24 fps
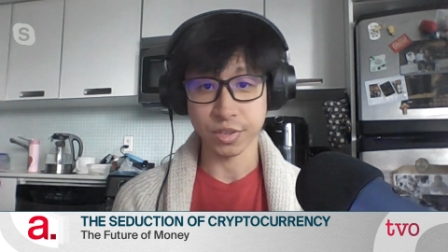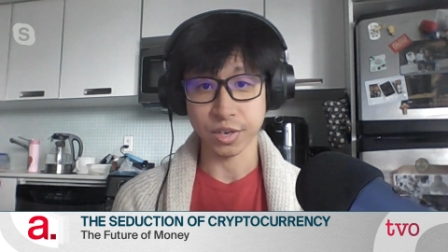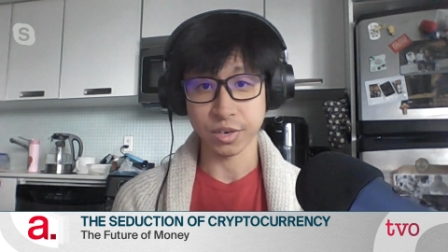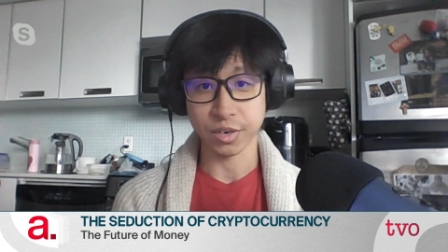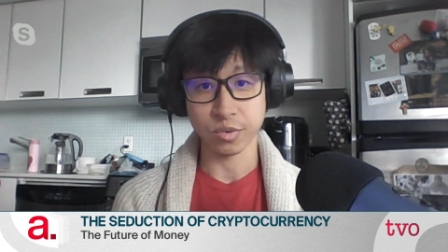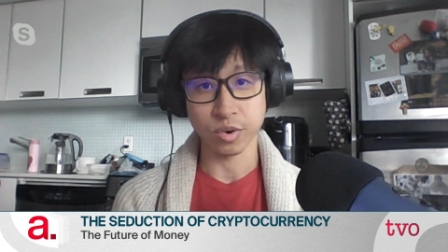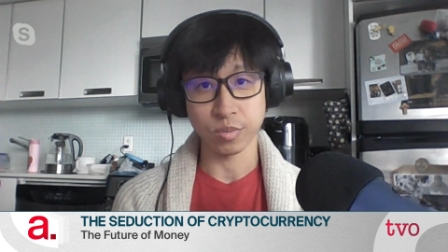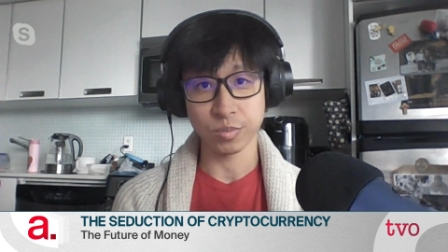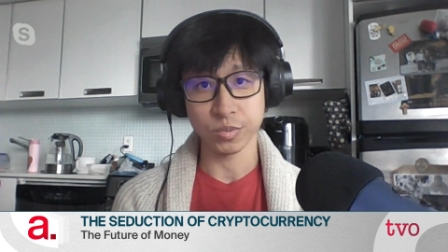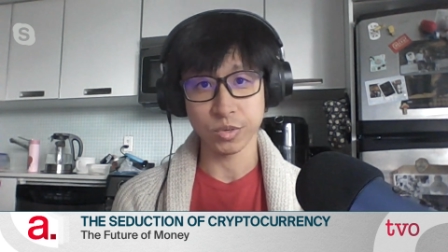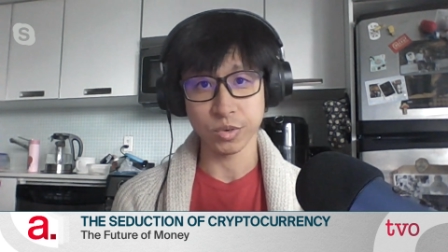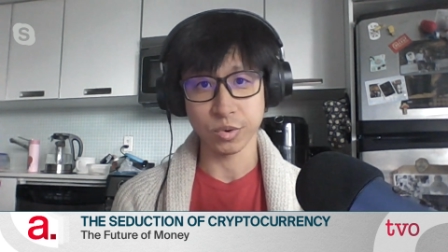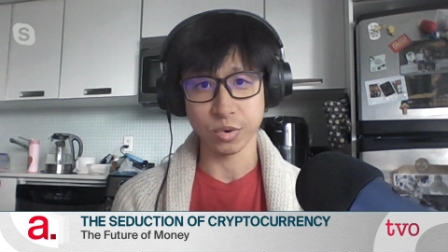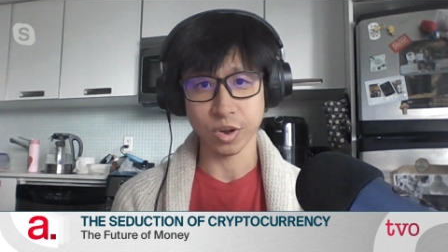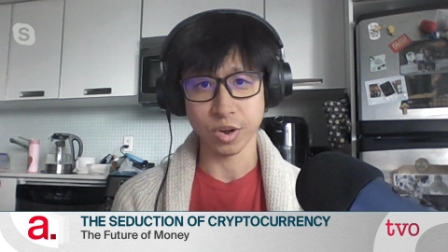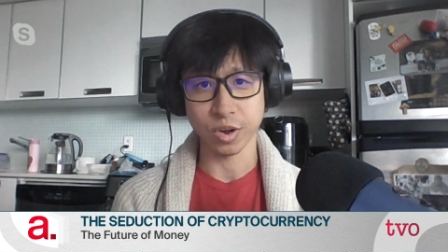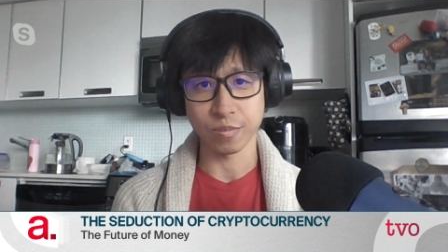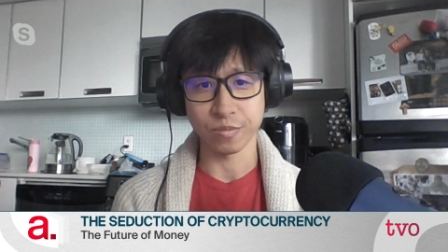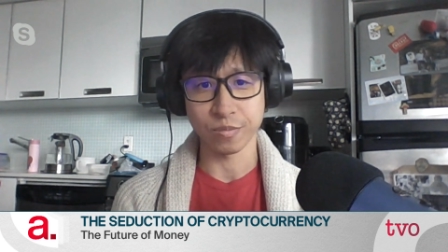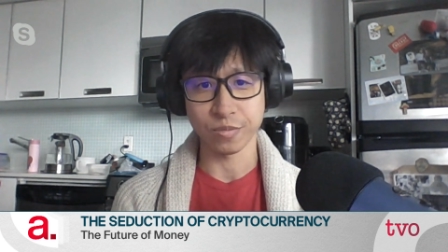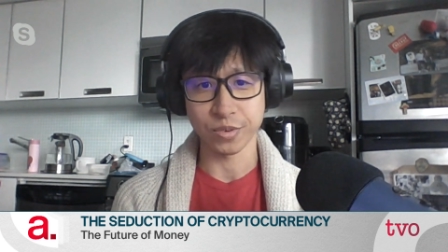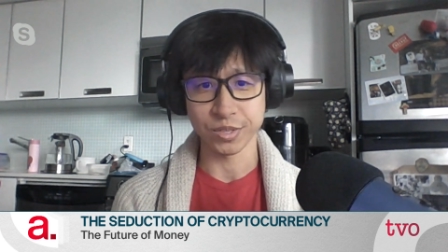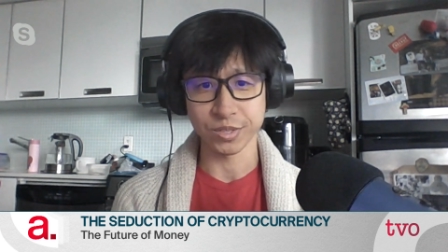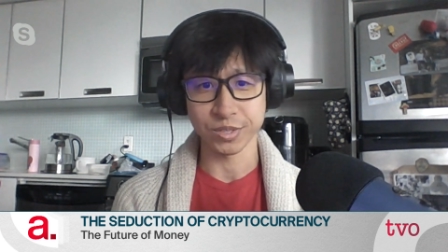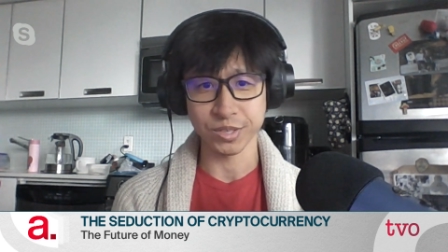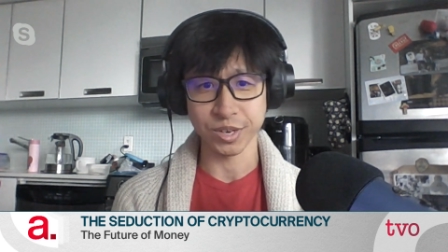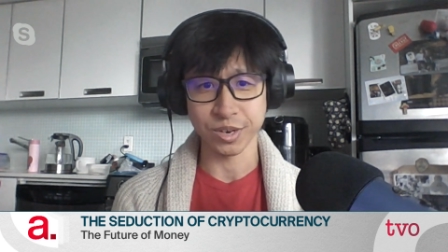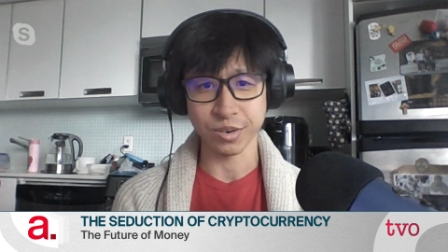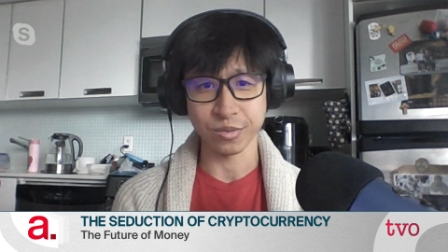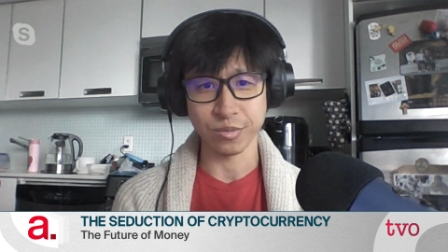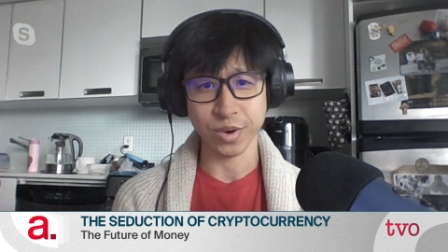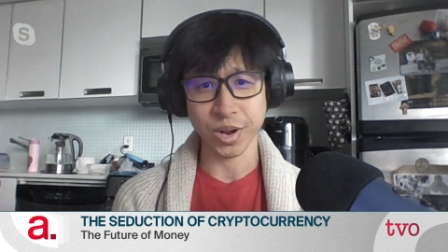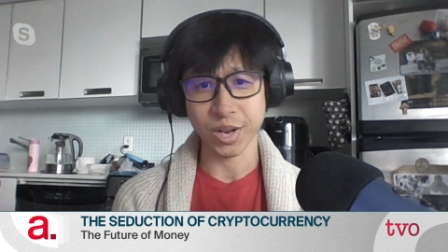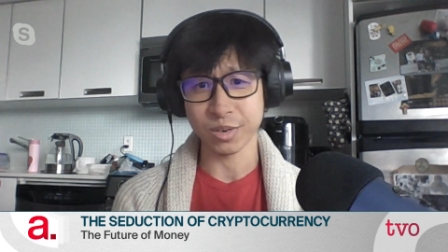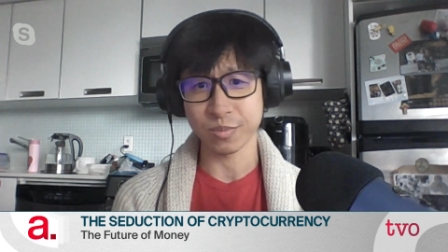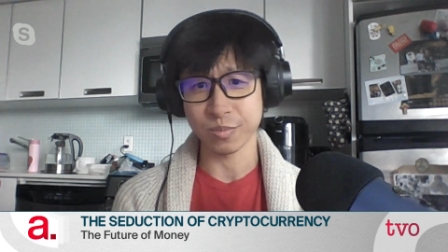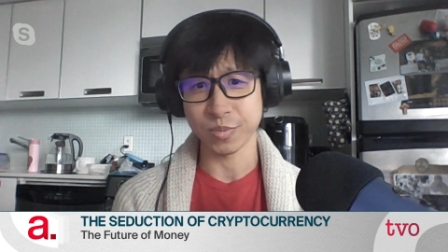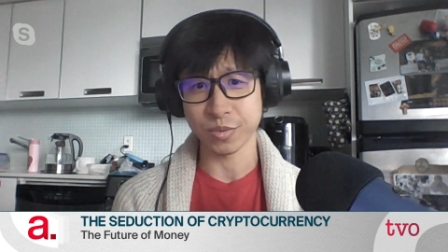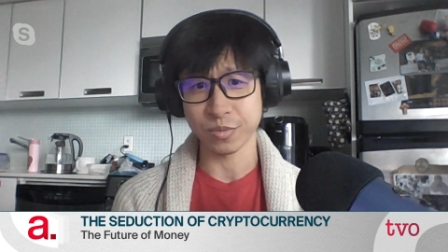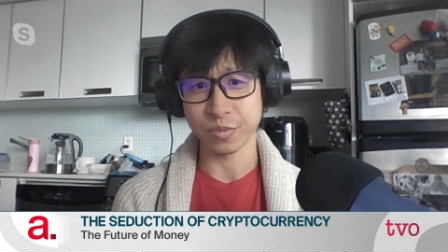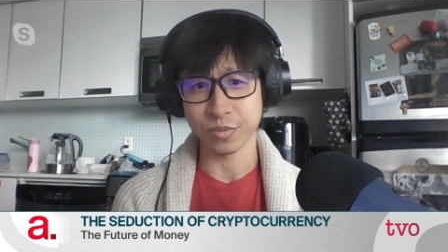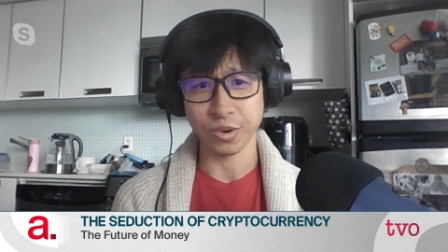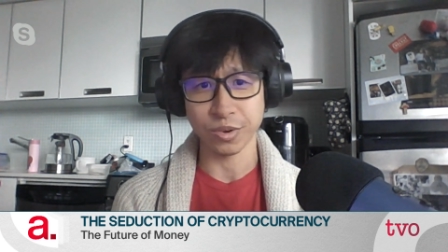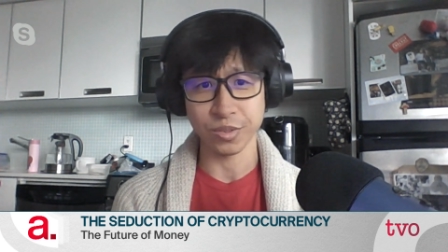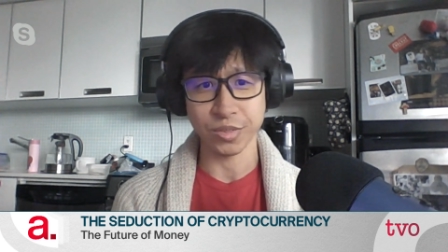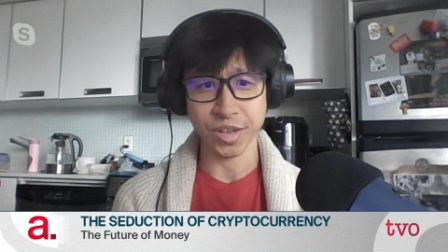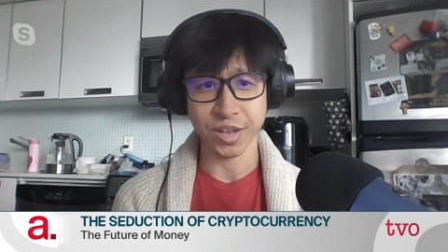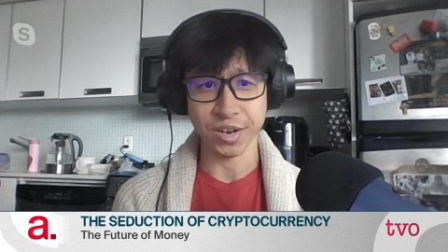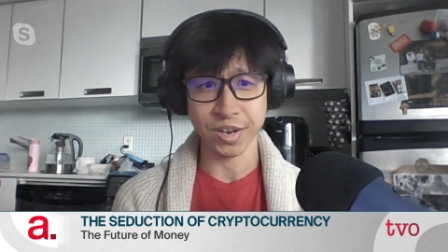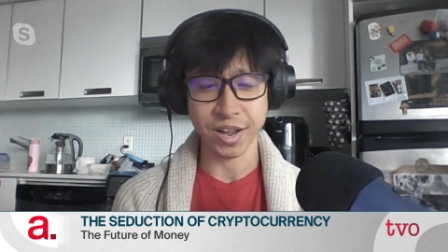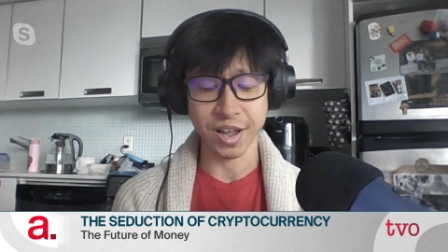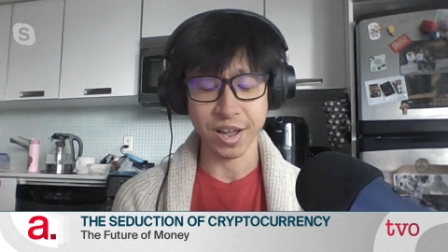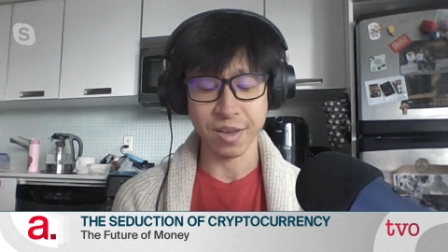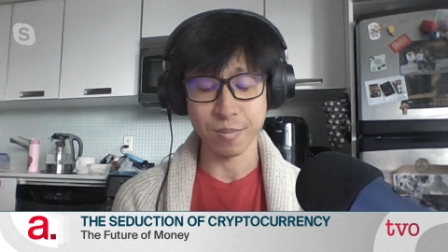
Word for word: that crypto conference, uh, right before then,